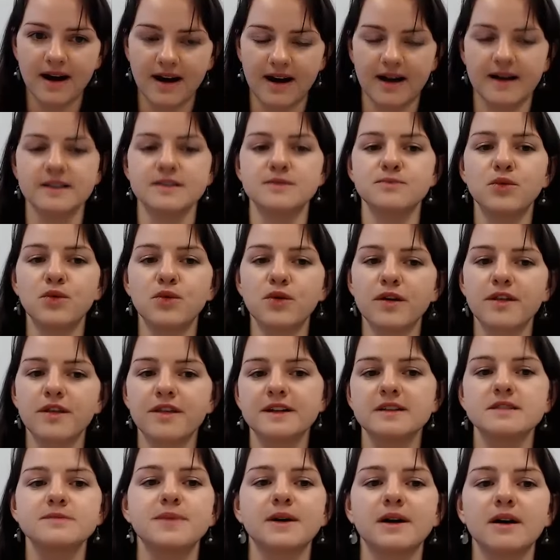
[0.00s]
as more
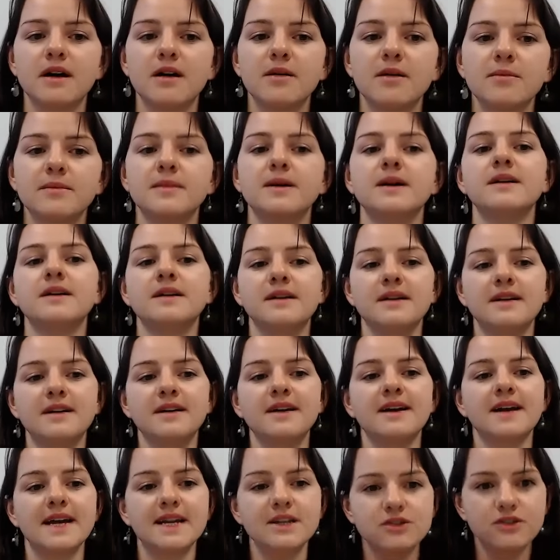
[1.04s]
things become
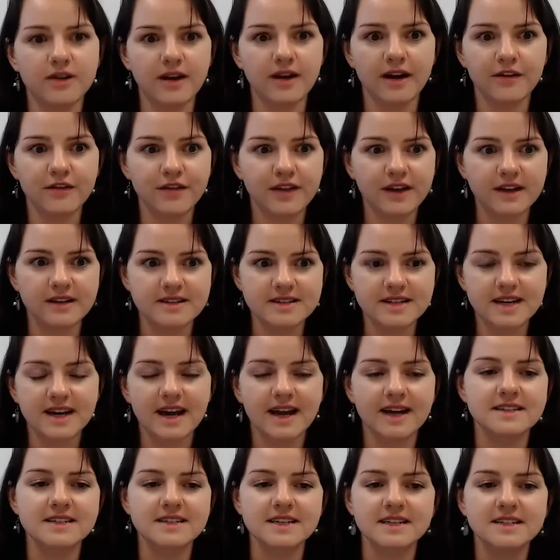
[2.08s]
Internet of Things
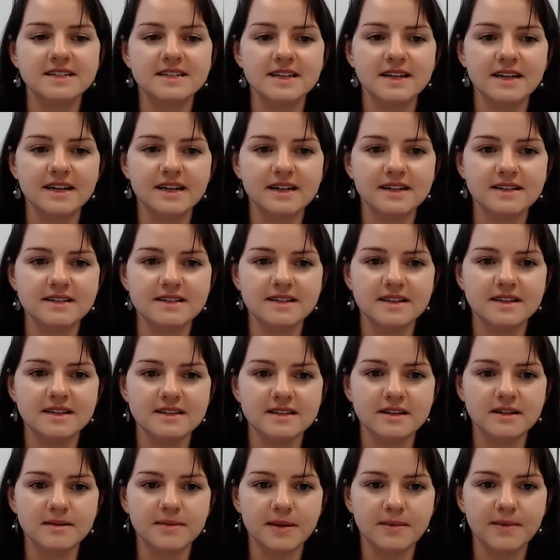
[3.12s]
connected, is
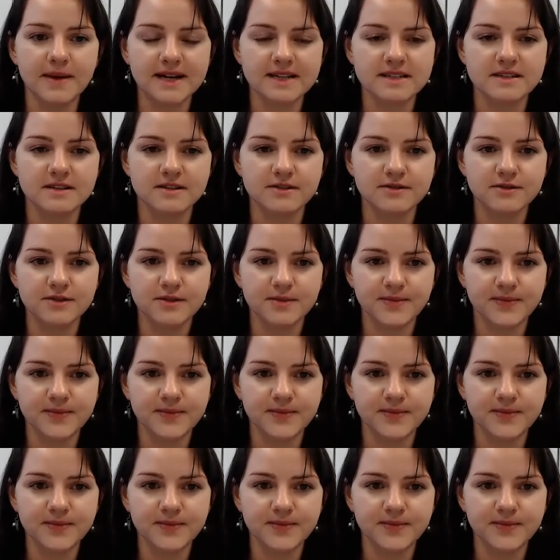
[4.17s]
going to be massive.